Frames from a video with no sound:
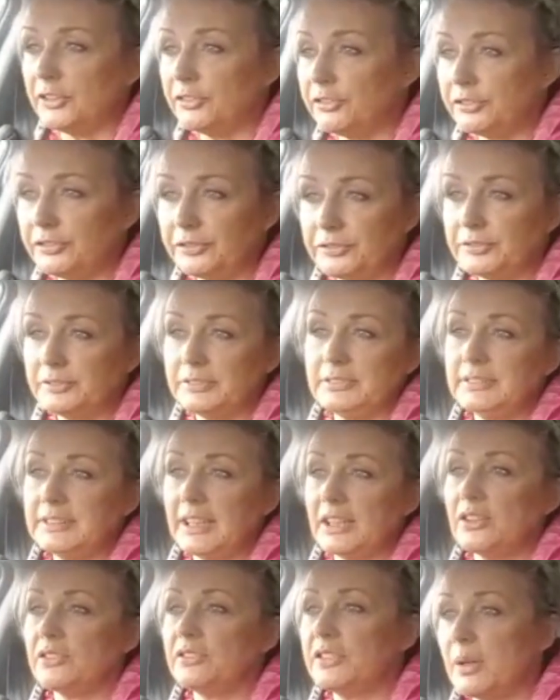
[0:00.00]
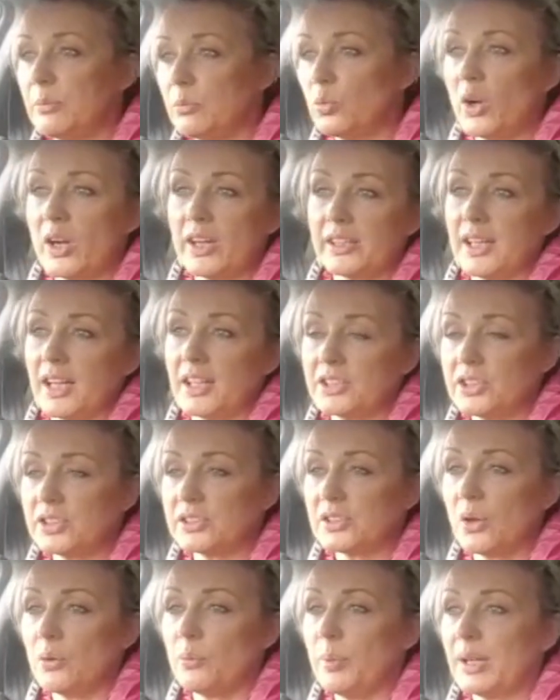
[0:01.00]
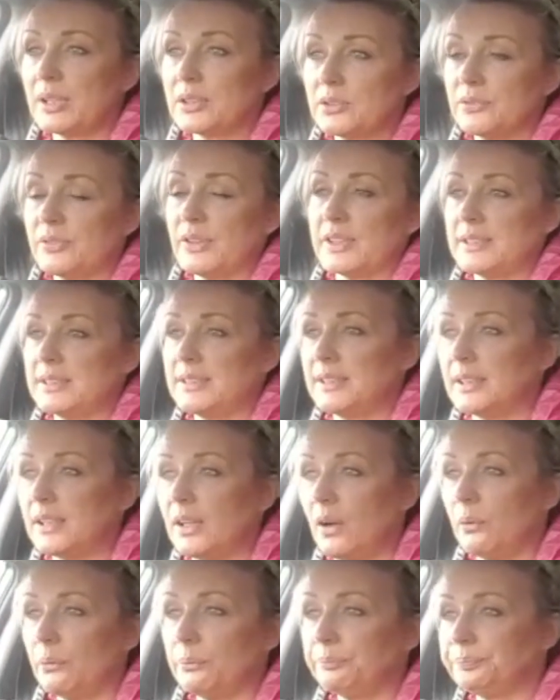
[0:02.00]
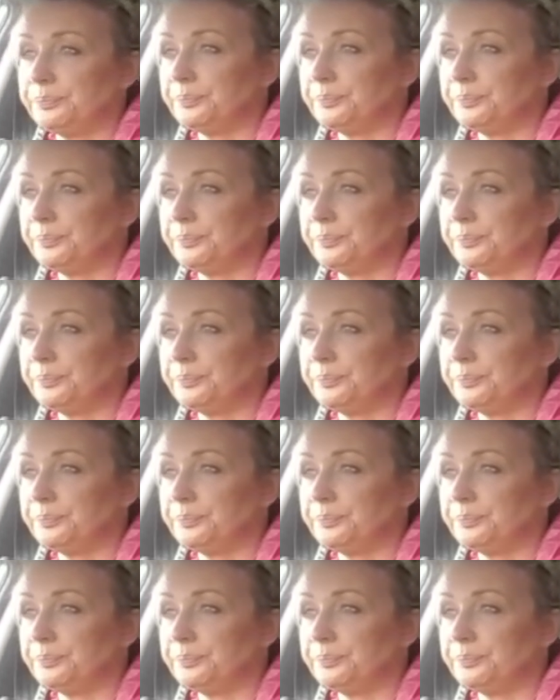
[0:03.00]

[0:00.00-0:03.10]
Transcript: If none of them work, I just go back to Physico.